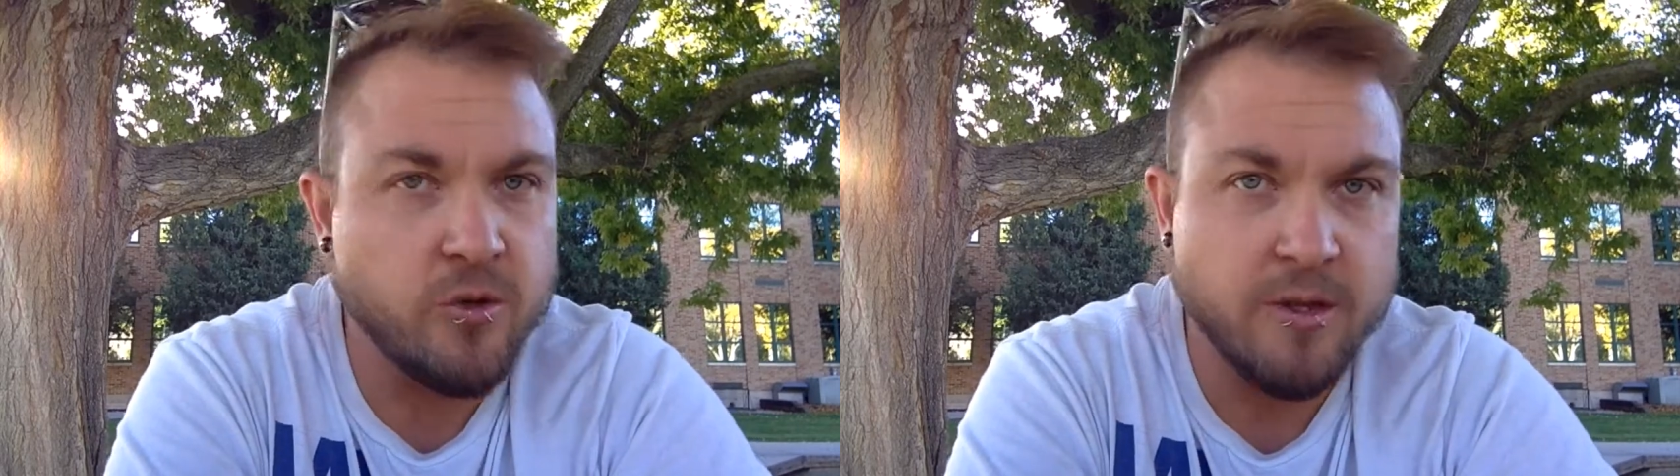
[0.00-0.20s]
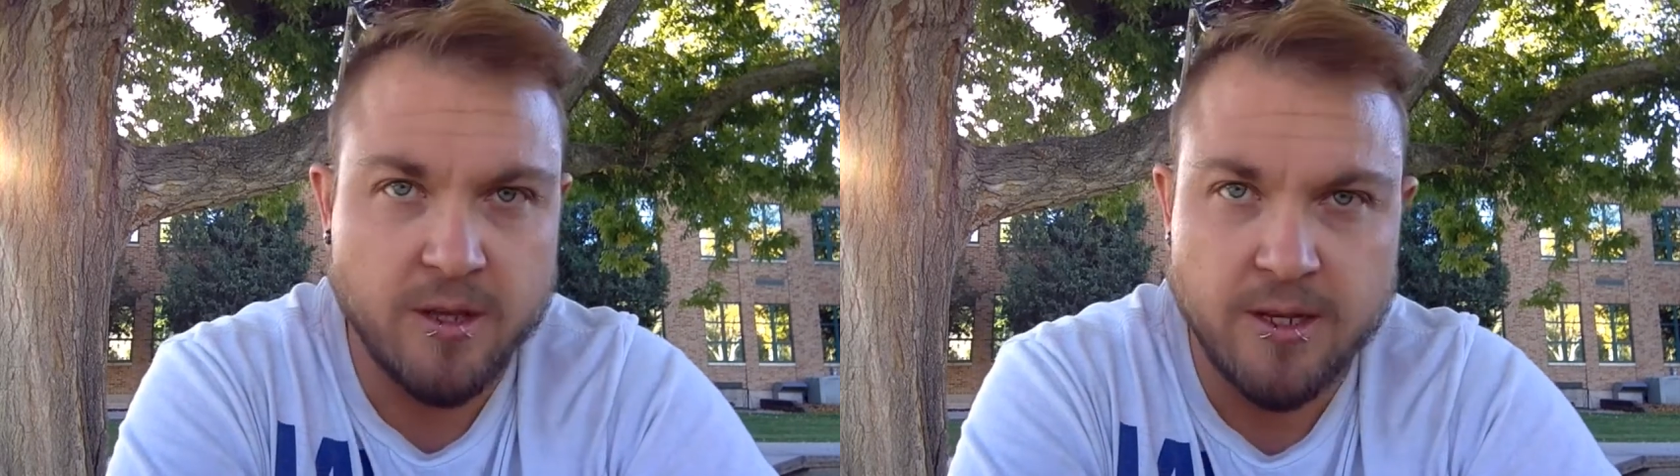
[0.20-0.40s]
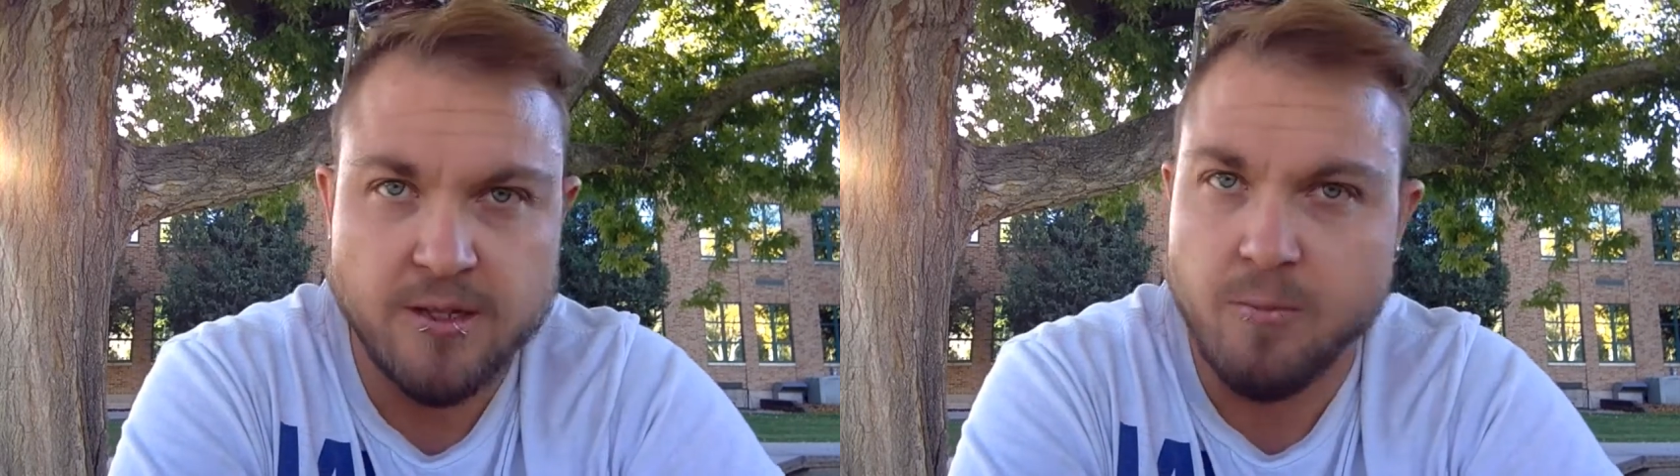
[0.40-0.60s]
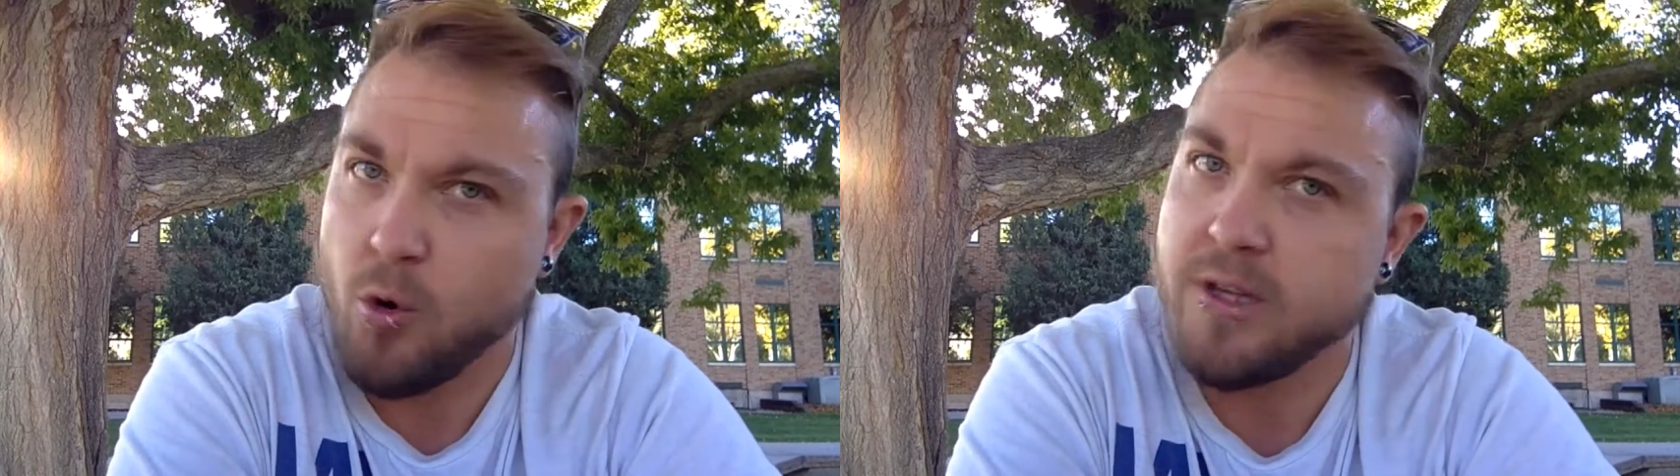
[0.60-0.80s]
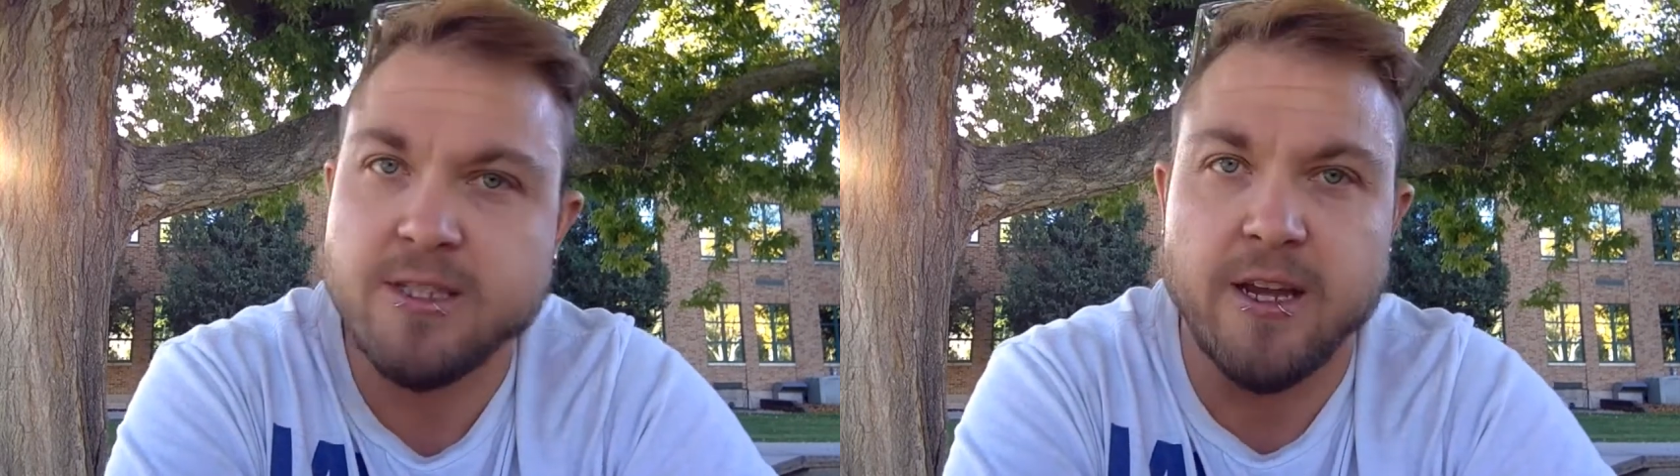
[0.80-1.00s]
doing things the
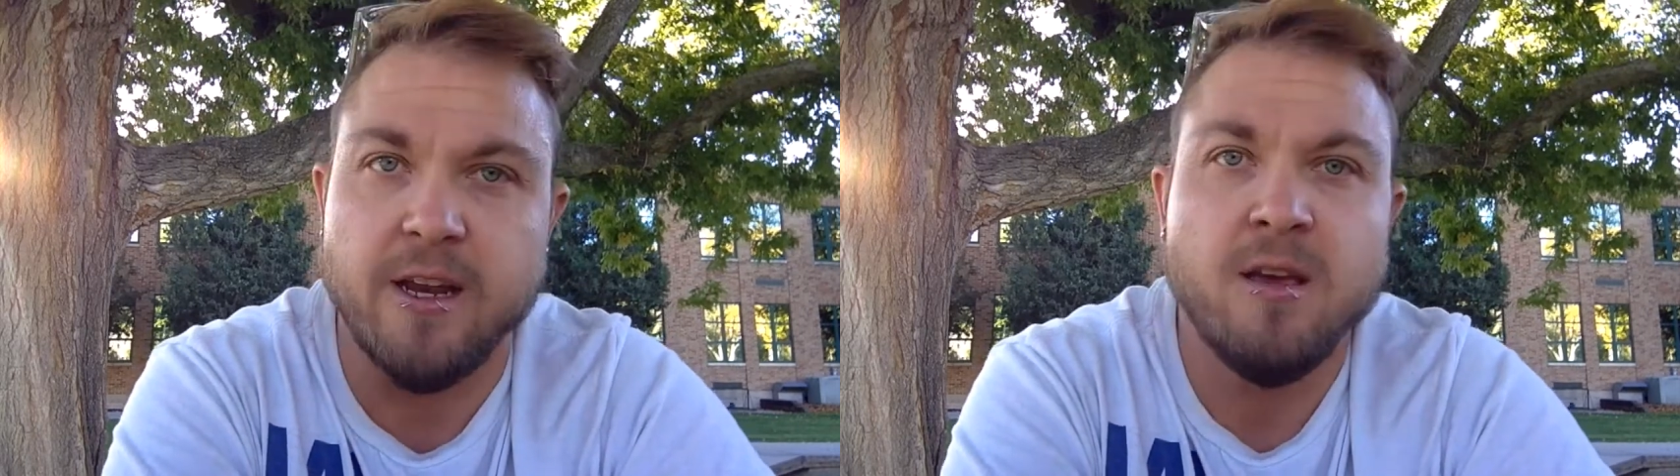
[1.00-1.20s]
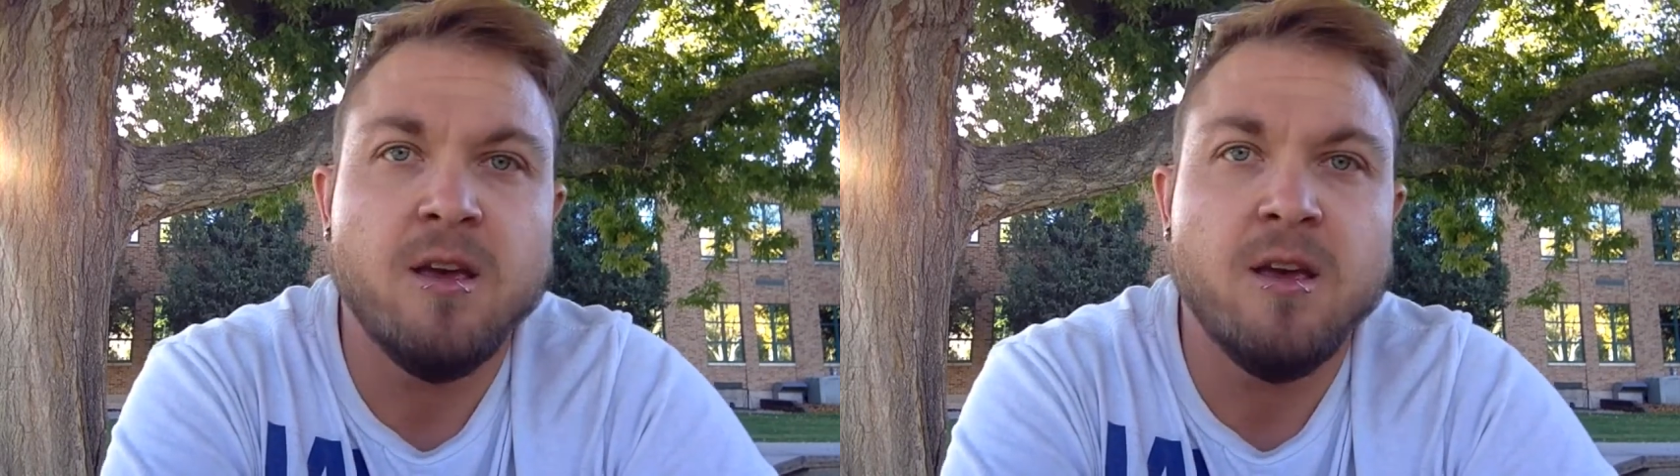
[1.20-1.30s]
boys did,